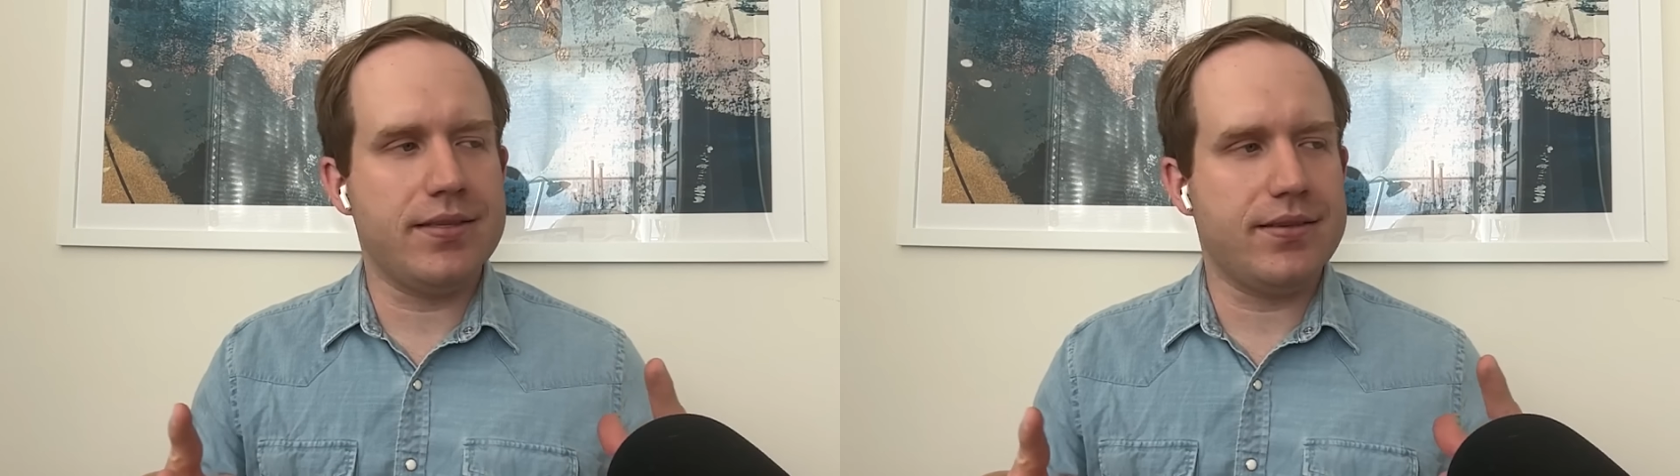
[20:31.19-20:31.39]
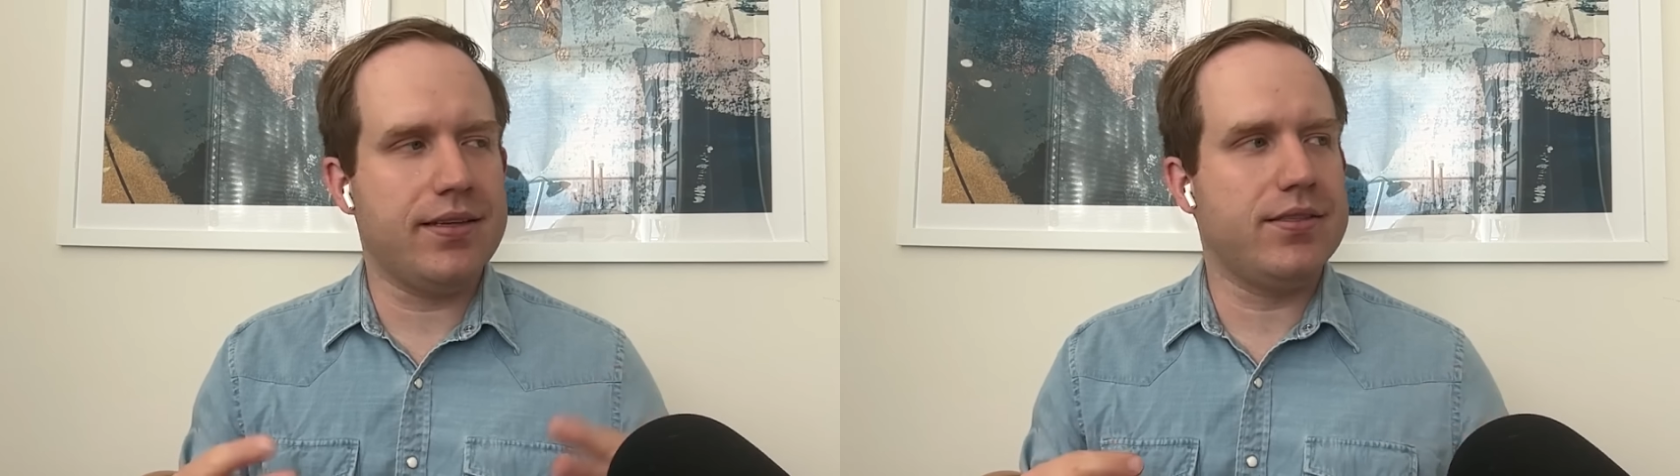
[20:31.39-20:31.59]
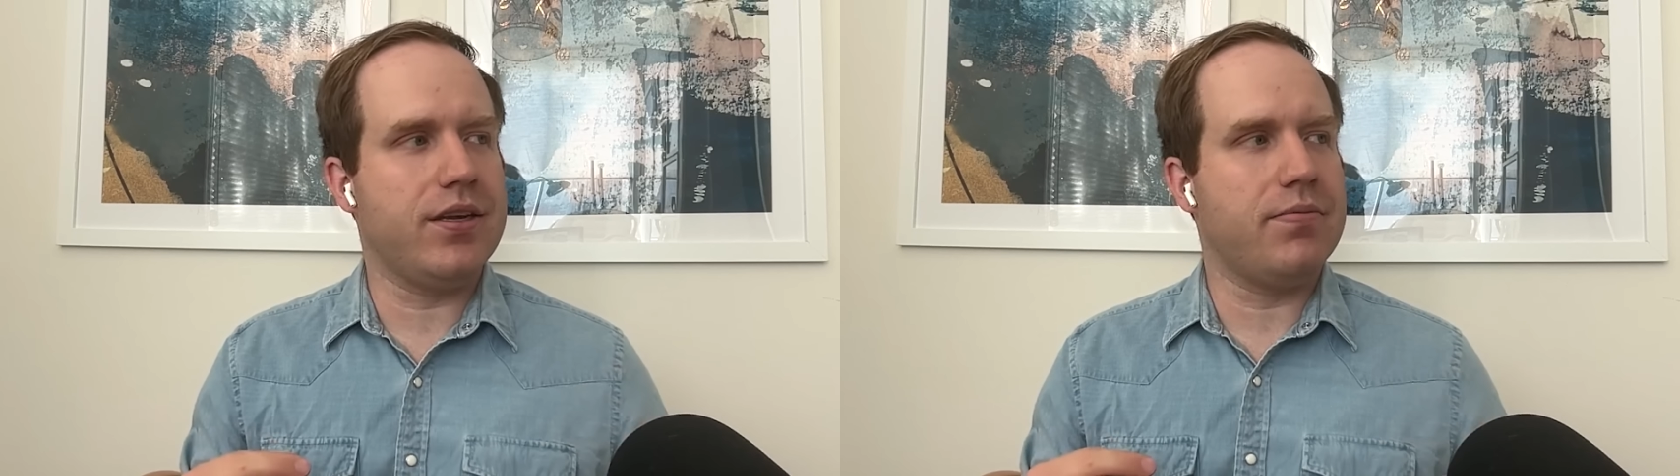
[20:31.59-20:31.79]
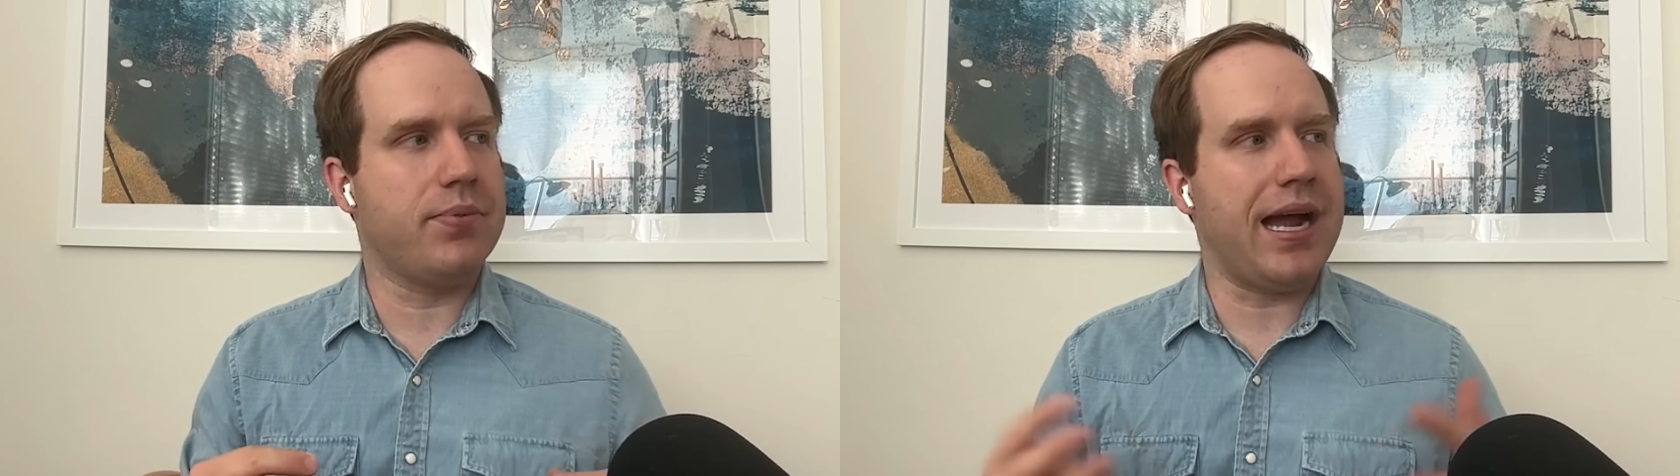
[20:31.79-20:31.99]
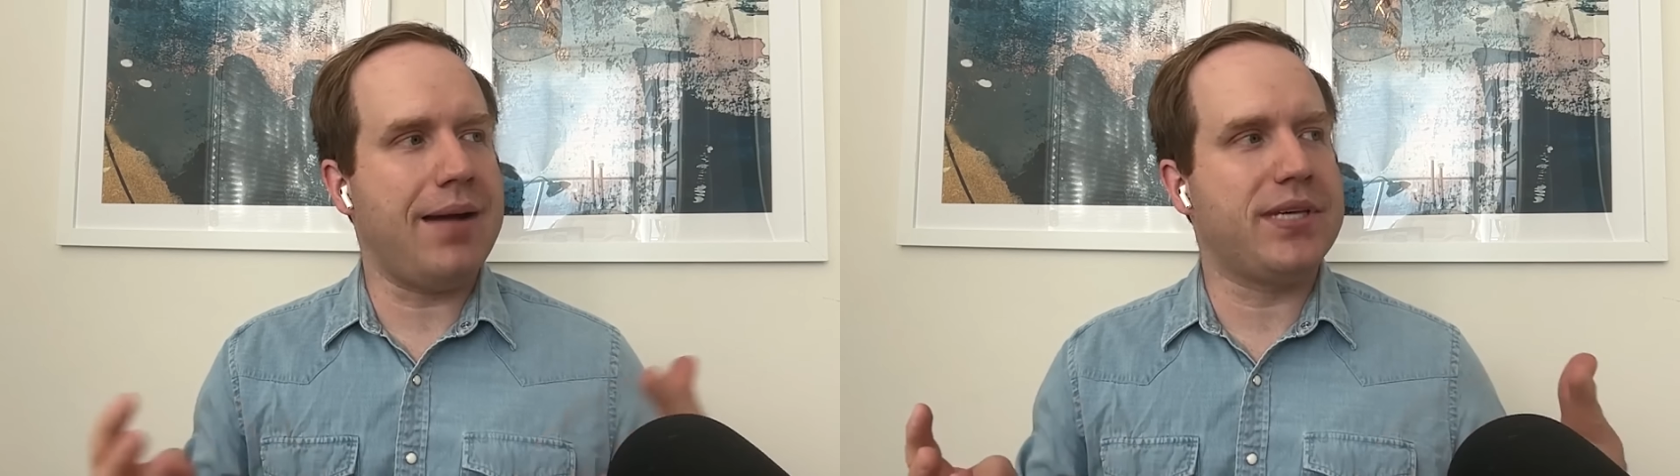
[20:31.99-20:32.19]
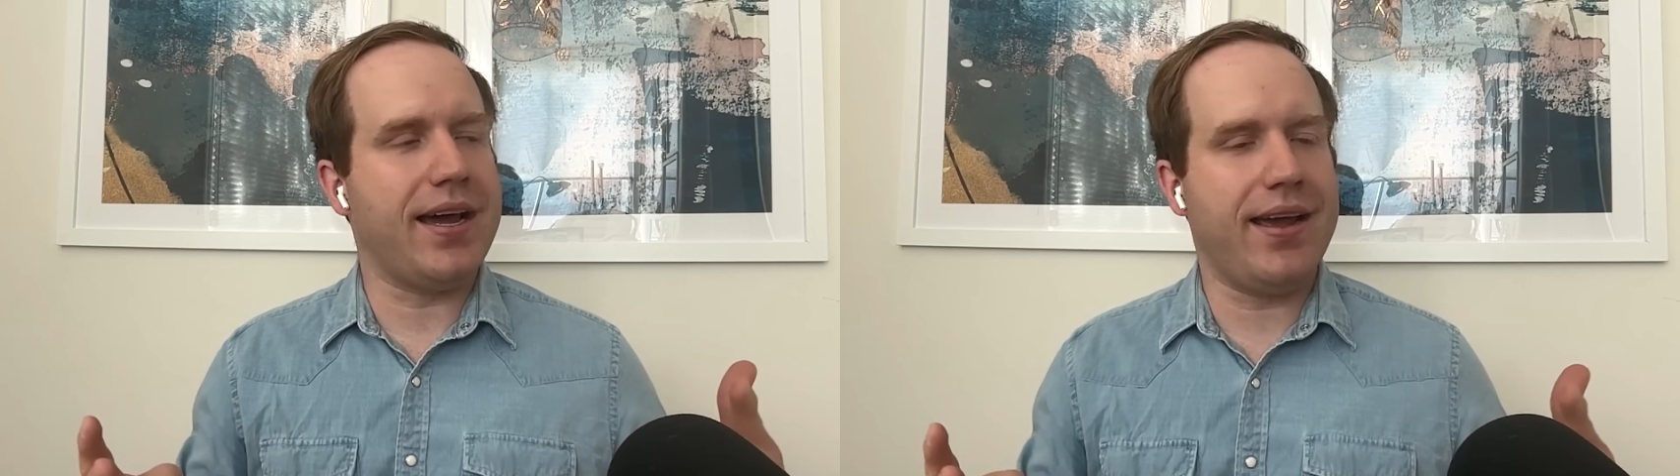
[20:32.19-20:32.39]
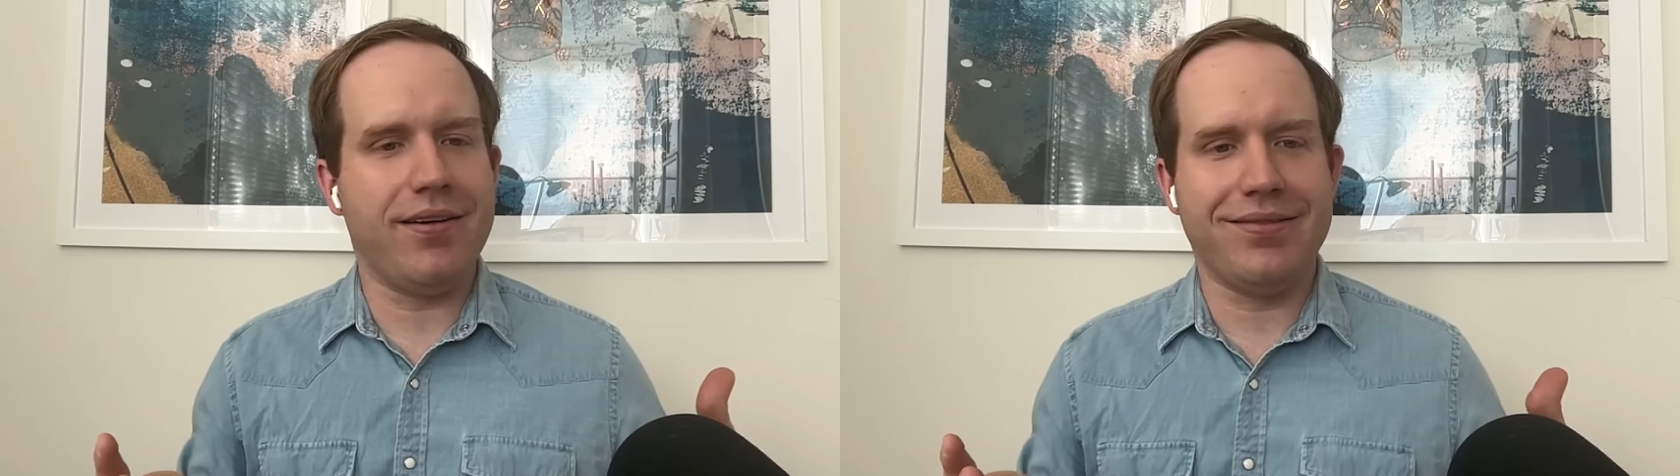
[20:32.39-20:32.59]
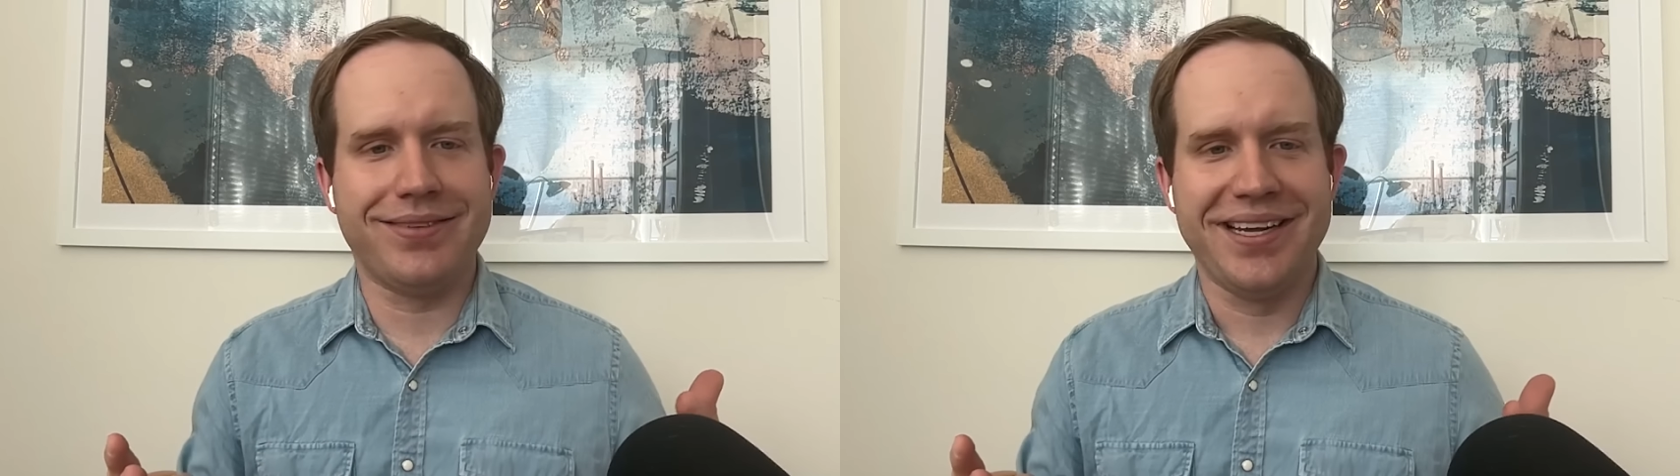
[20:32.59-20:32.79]
incidents, perhaps
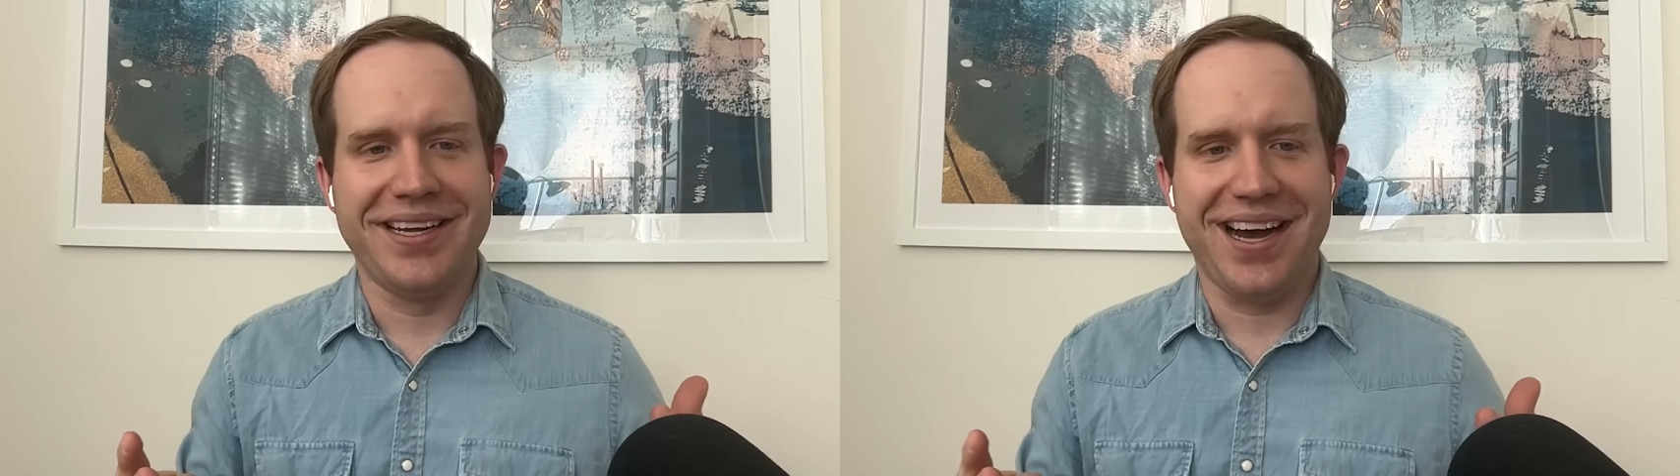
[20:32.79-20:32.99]
I